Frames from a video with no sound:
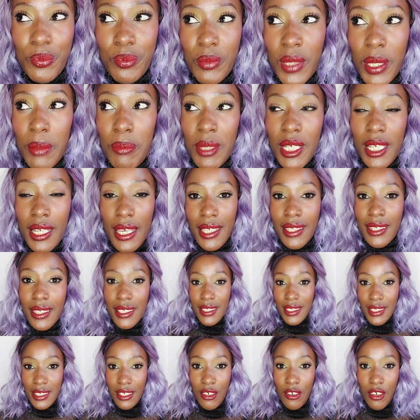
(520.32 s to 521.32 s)
maybe like
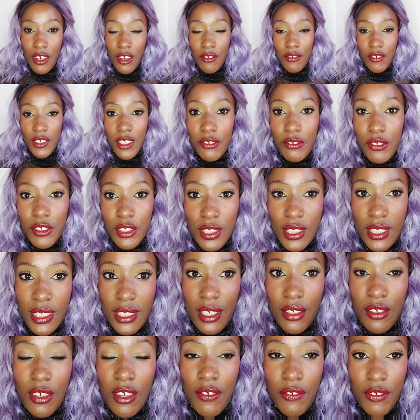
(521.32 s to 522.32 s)
the CeraVe. For the
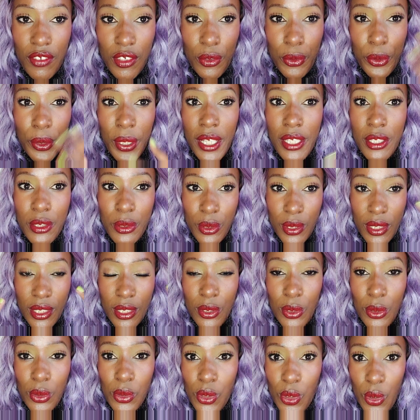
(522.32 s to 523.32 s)
CeraVe, you can use
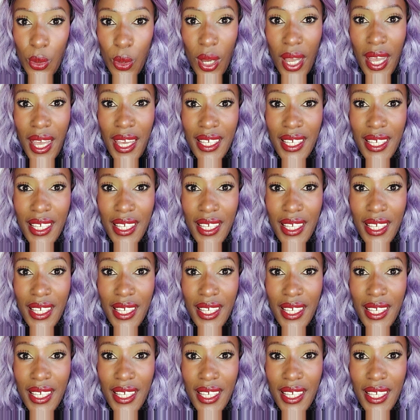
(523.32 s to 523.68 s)
it on your